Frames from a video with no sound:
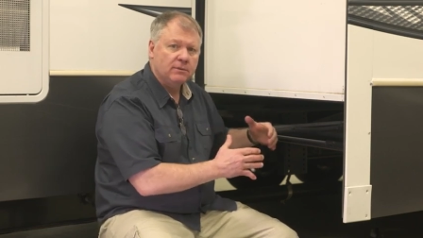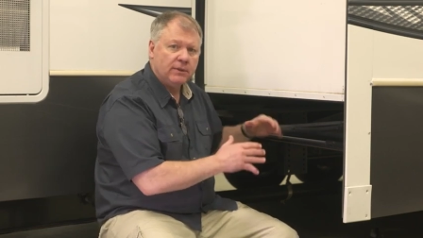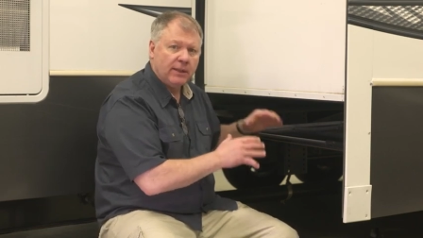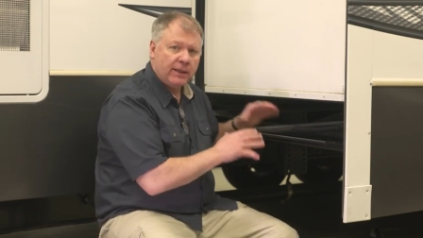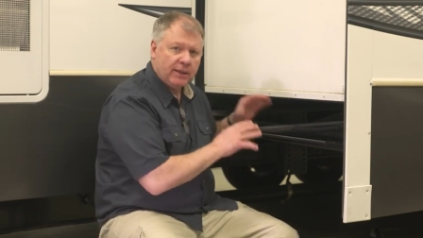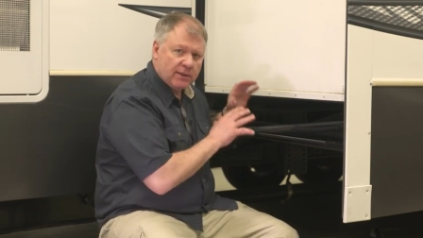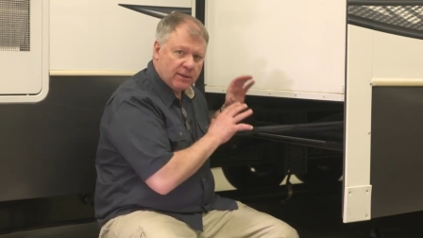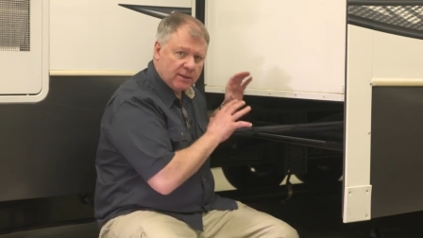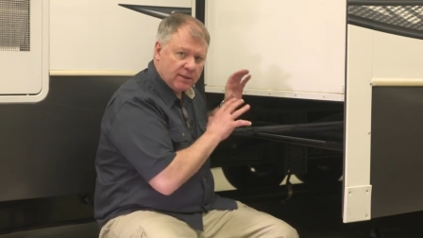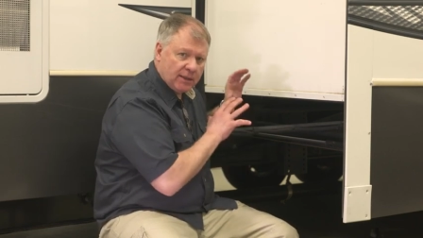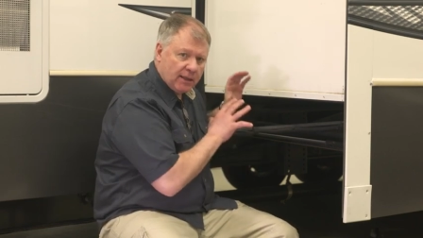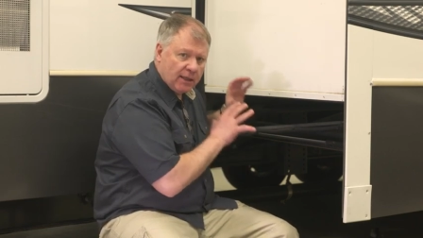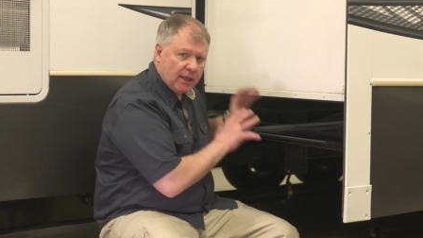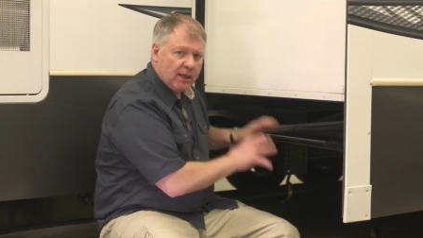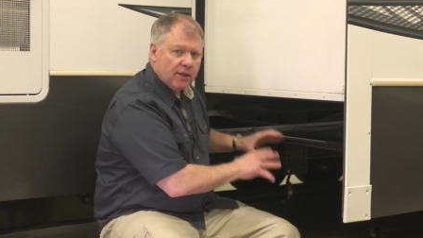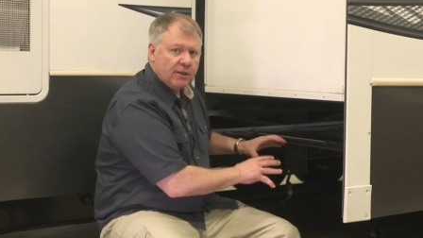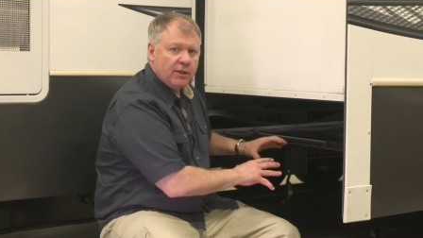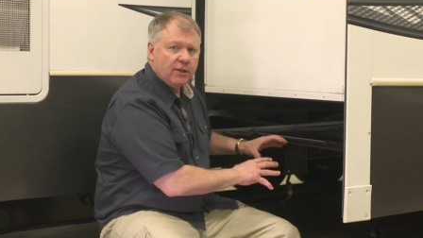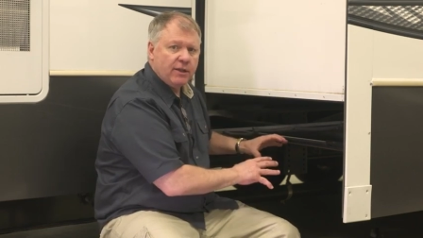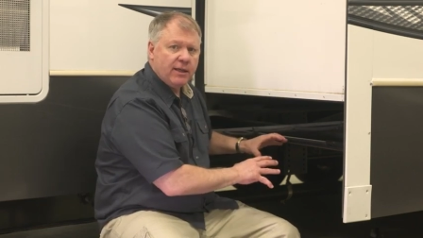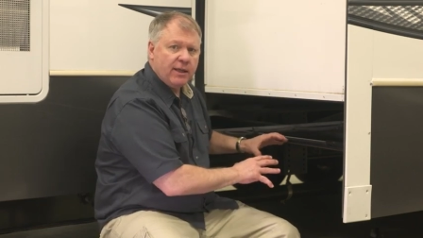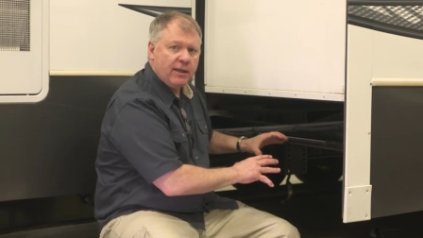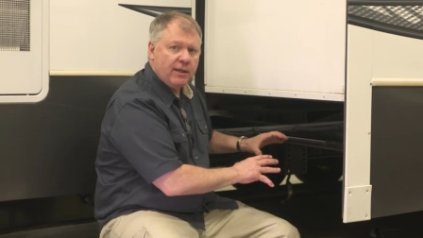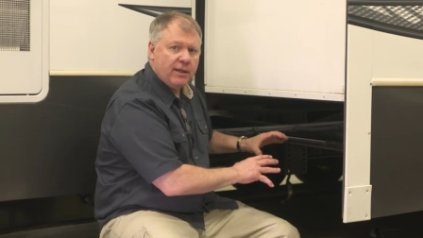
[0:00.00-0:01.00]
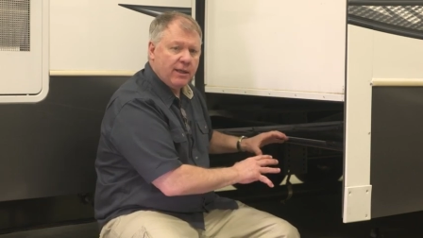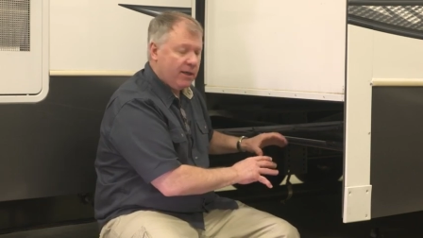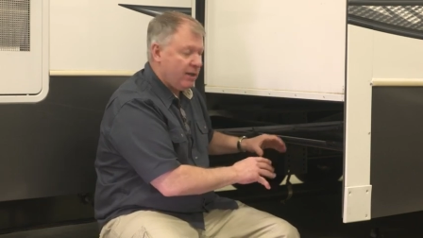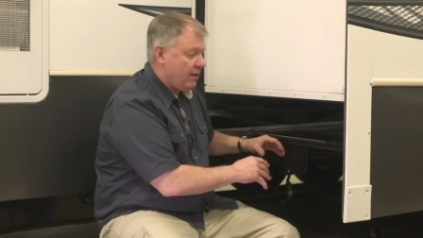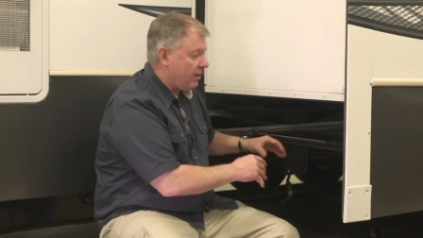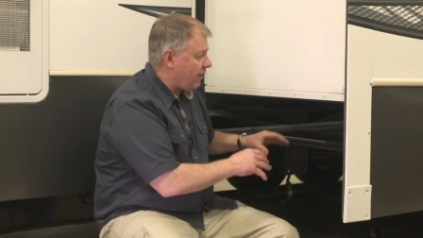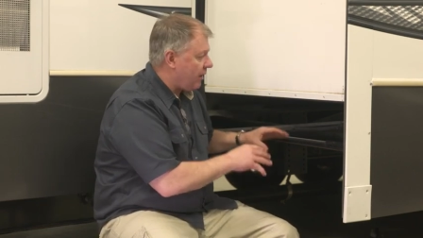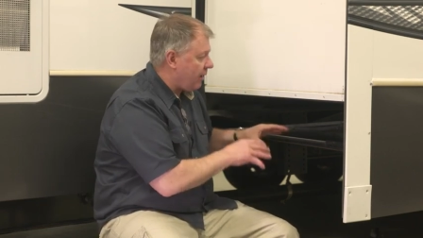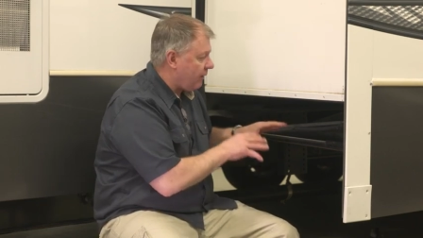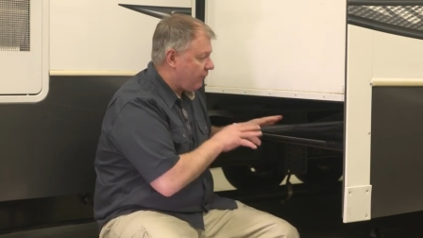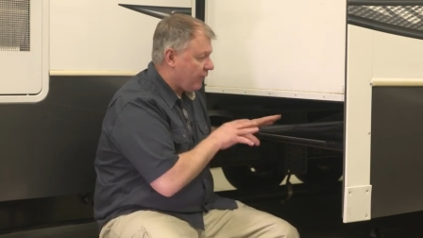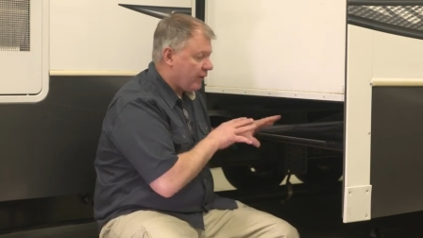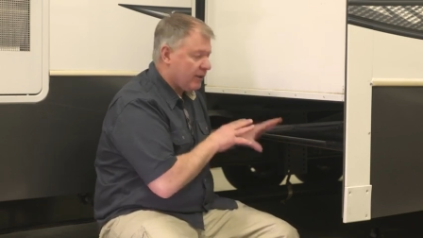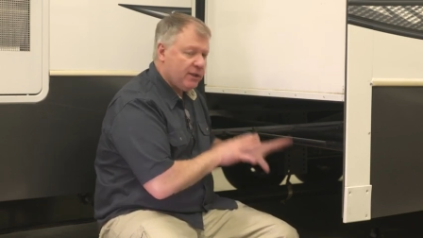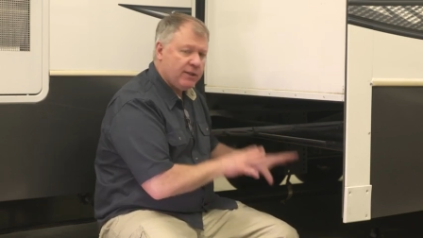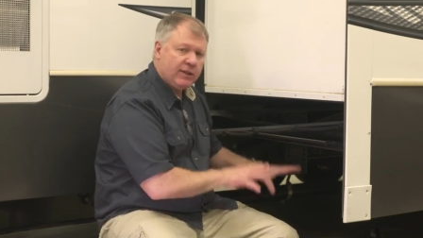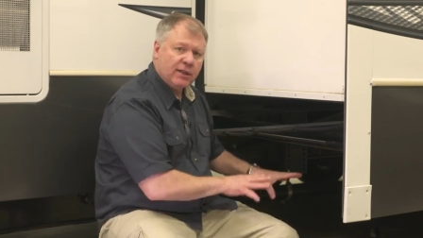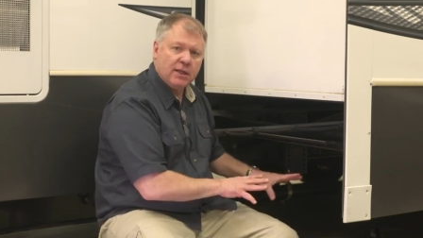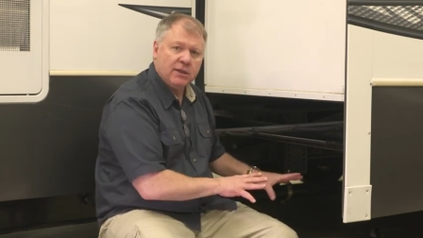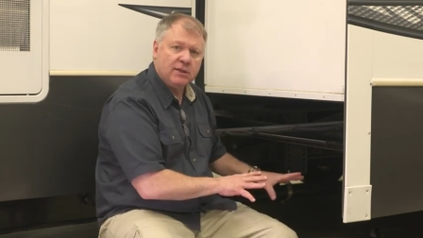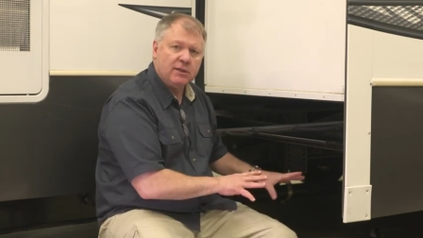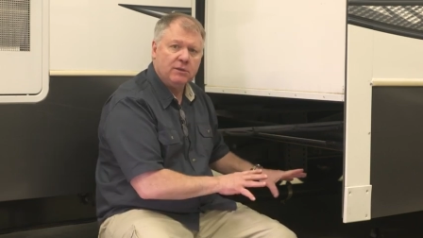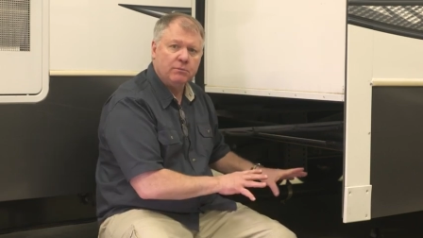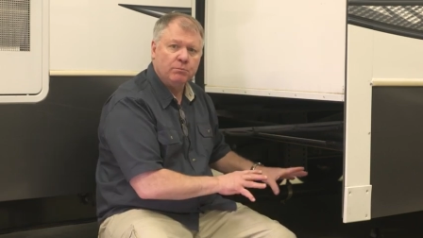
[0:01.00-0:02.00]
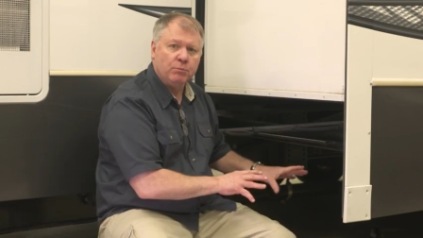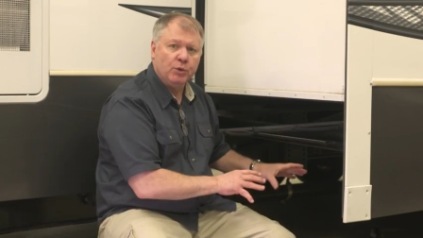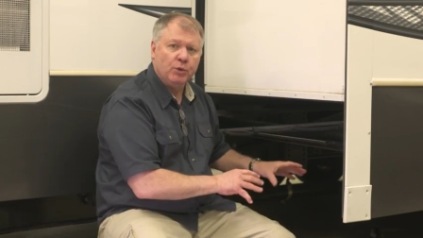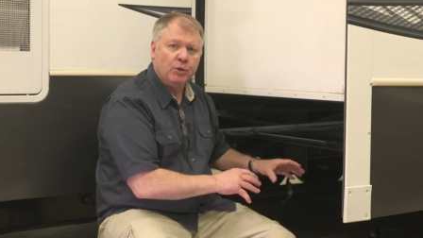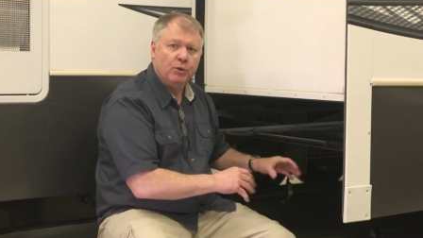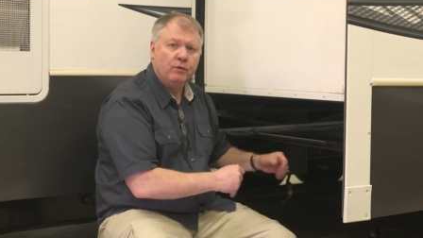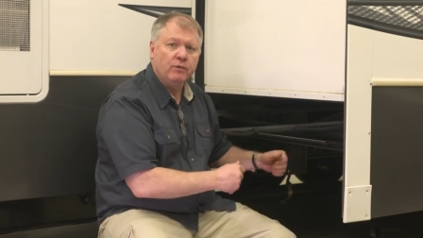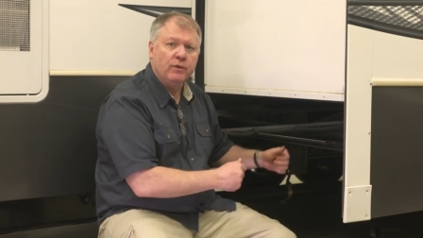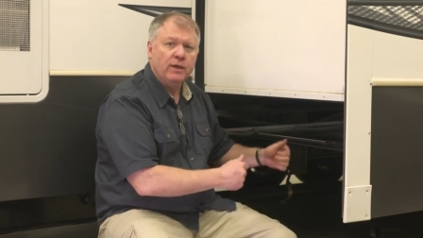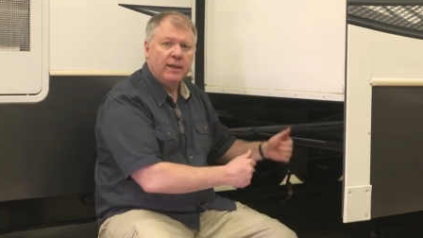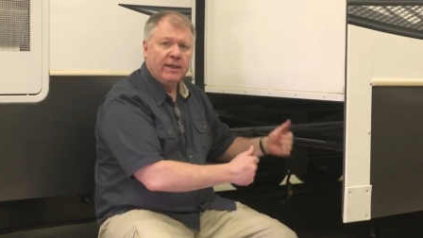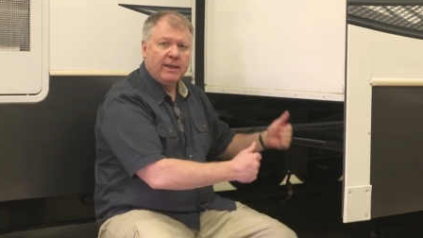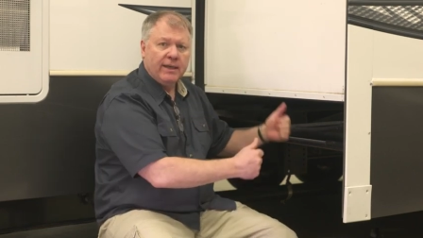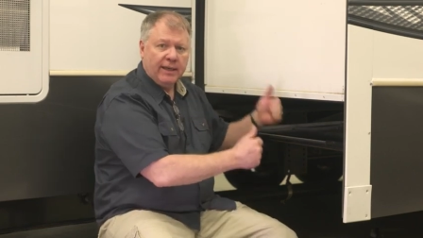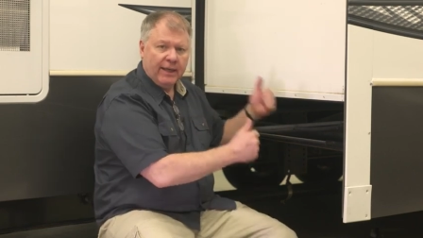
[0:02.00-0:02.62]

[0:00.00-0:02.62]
It's underneath here. If it doesn't move,